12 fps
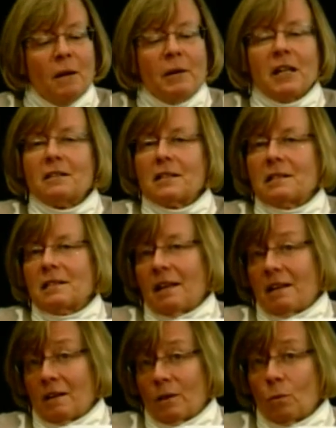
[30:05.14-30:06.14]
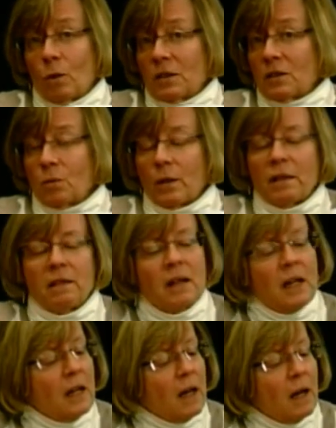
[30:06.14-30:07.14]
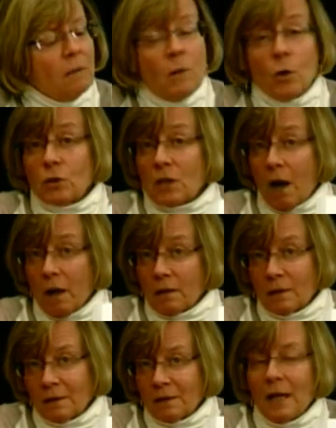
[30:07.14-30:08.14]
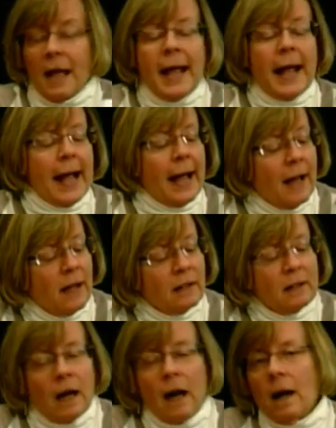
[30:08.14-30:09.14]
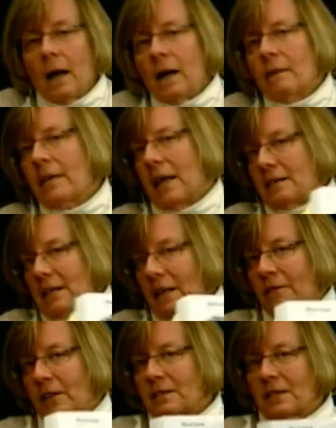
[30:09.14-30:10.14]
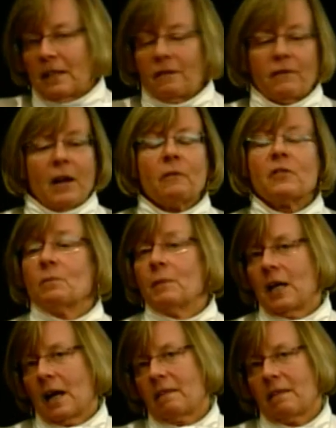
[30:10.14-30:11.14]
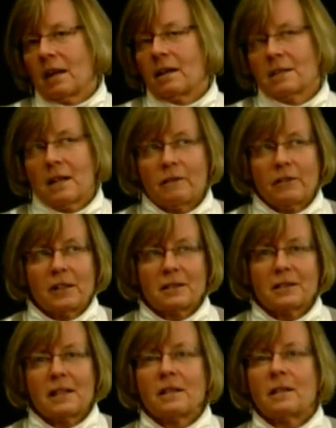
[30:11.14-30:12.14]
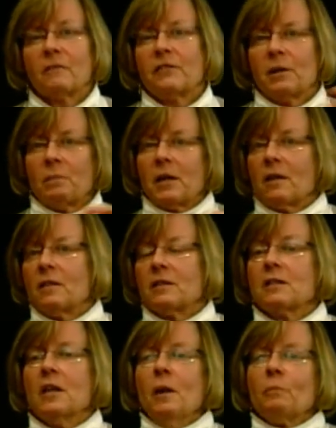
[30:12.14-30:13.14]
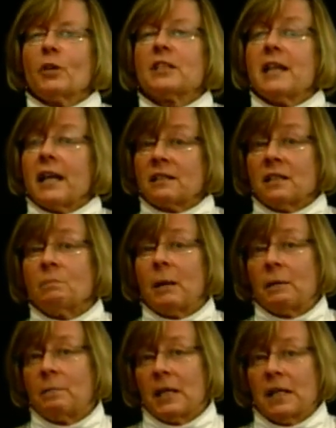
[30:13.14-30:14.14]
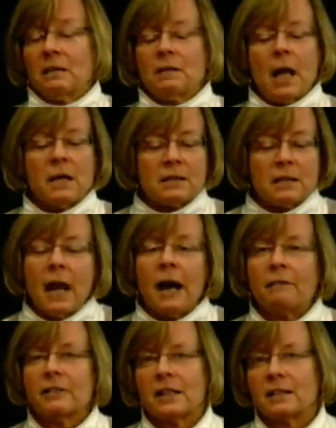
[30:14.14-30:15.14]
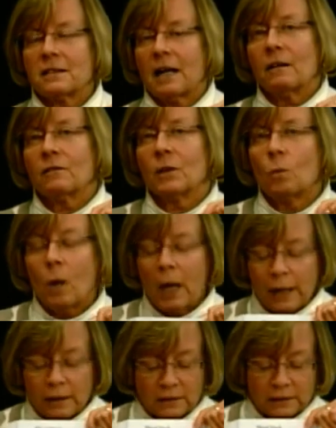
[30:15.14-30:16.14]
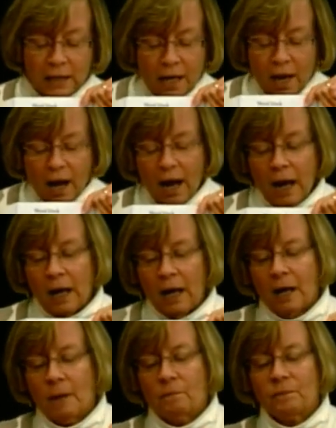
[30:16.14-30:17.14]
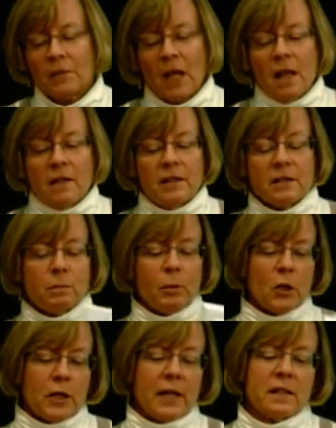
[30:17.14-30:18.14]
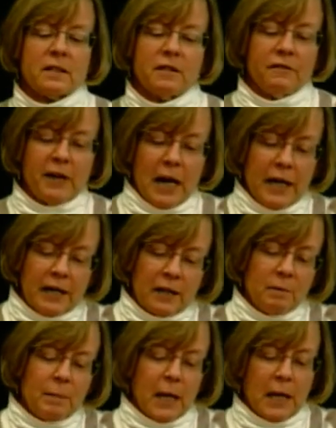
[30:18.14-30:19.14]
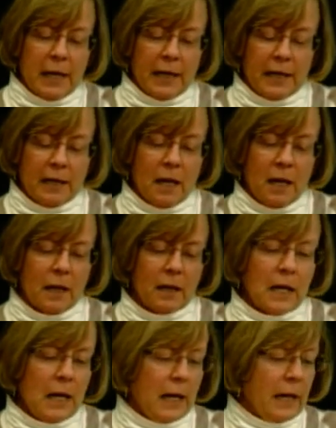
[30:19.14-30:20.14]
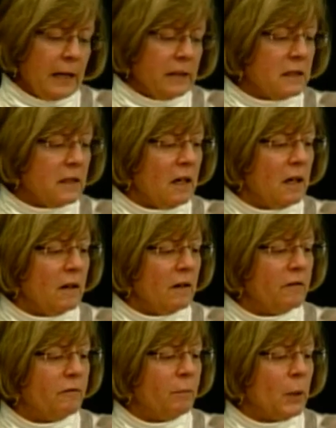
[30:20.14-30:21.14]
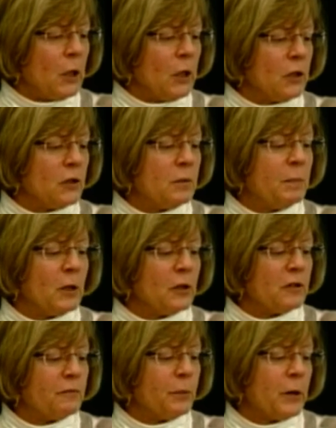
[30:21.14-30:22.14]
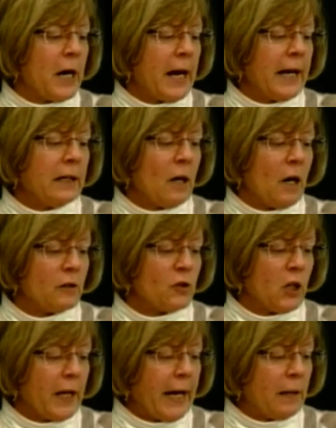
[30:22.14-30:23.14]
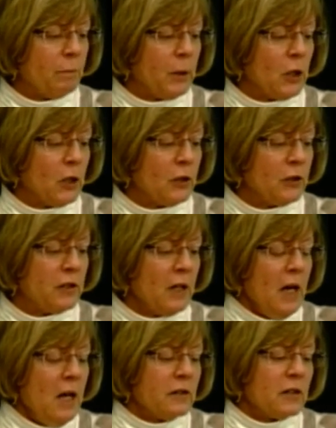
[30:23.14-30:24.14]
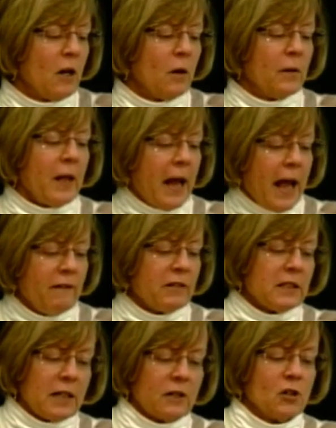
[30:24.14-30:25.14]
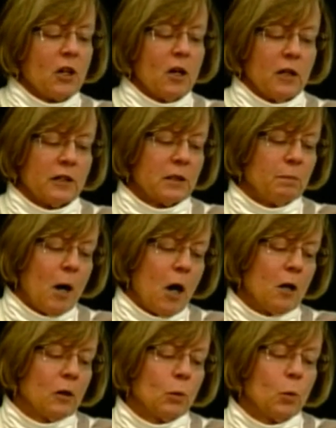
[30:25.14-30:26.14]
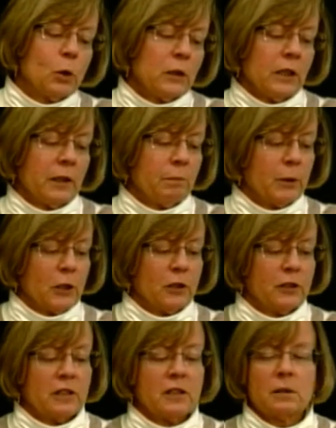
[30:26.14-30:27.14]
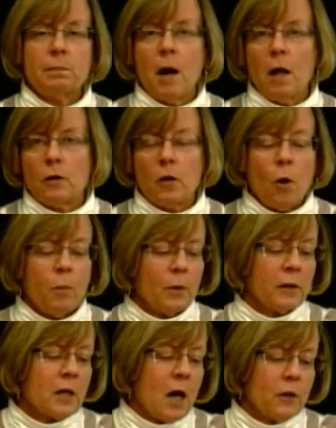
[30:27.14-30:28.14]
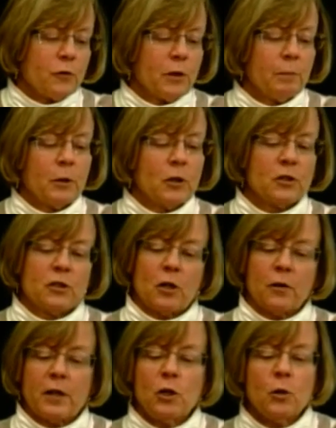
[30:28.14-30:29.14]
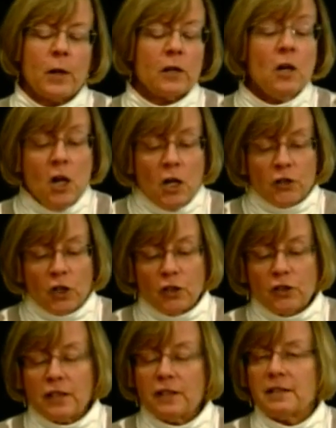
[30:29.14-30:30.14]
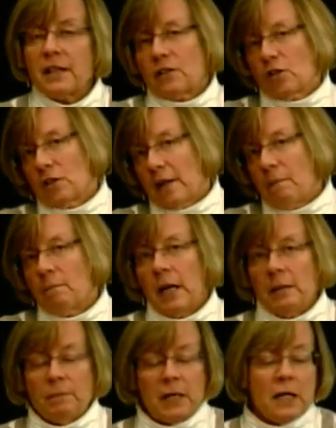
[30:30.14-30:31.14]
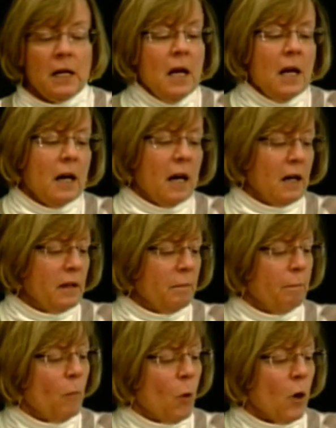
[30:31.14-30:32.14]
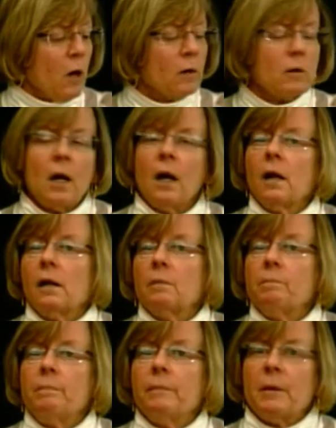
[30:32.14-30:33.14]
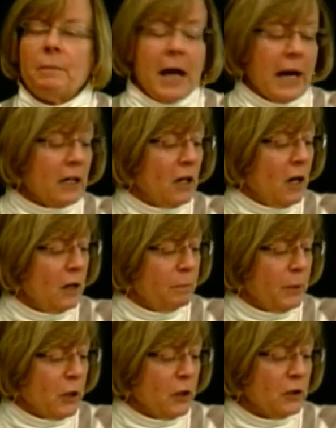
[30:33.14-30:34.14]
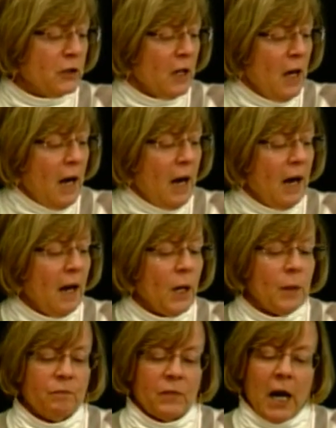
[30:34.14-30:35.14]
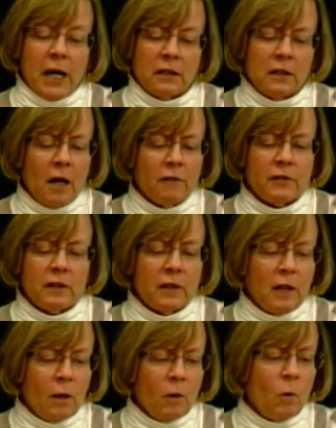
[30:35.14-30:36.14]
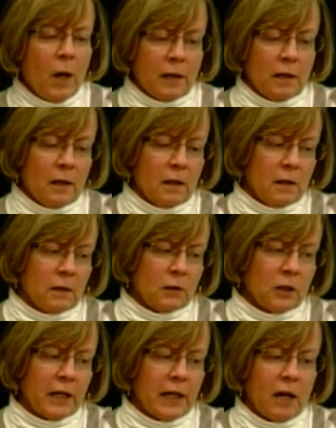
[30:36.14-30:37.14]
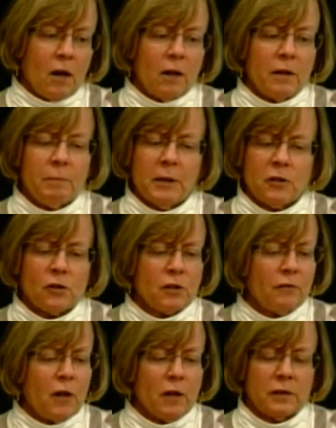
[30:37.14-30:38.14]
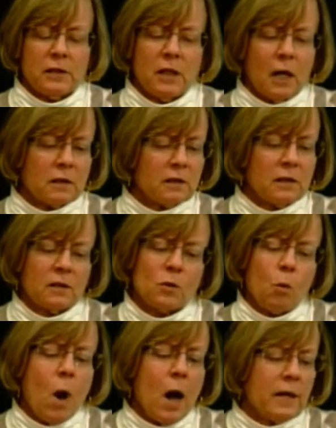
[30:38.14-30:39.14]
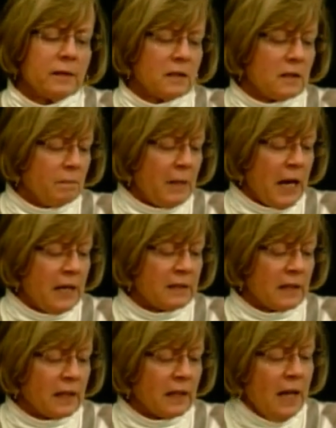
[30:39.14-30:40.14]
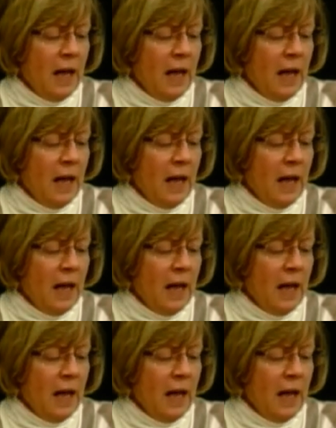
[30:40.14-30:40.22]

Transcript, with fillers: because they say they're the ones with the most color and uh, that's obviously, to me, I think it's obvious that the female is protected by being less obvious out in the wild. Um, this book is divided by uh, kinds of birds, birds of prey, large land birds. So they have a section called smaller woodland birds and smaller open country birds so that you can turn to the section that might be uh, the more uh, the backyard birds. Um, I loved uh, uh, looking at all the pictures of all the ducks and swans. It's amazing.